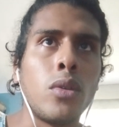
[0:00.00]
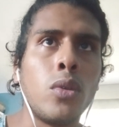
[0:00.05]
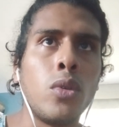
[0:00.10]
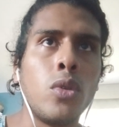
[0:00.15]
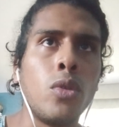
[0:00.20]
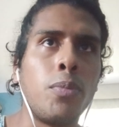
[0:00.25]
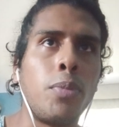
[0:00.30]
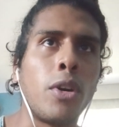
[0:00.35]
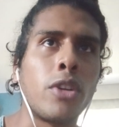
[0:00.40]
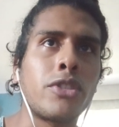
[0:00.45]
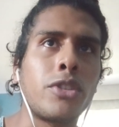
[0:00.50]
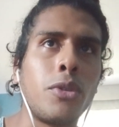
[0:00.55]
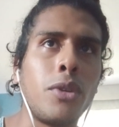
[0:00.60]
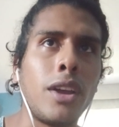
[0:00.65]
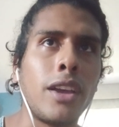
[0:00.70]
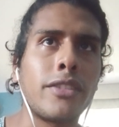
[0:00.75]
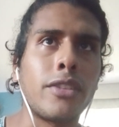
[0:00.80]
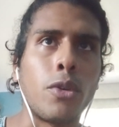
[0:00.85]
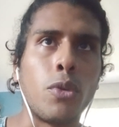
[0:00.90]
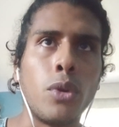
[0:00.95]
Ooh, Pongsiri
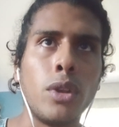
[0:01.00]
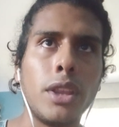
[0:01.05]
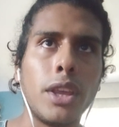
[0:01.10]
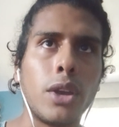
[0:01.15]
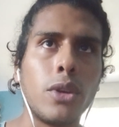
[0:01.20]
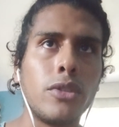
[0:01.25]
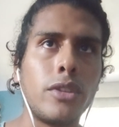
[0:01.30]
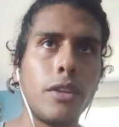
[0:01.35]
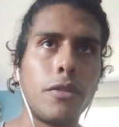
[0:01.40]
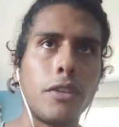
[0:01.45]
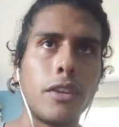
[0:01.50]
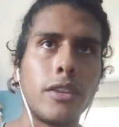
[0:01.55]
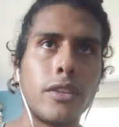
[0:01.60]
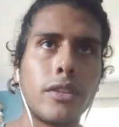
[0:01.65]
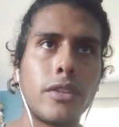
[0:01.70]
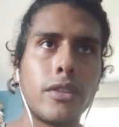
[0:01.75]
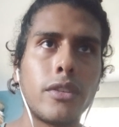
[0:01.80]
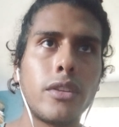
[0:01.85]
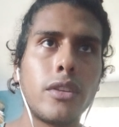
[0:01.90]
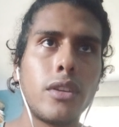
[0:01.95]
has a really good
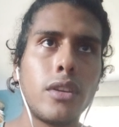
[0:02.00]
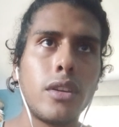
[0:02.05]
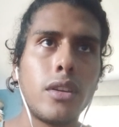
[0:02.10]
defense.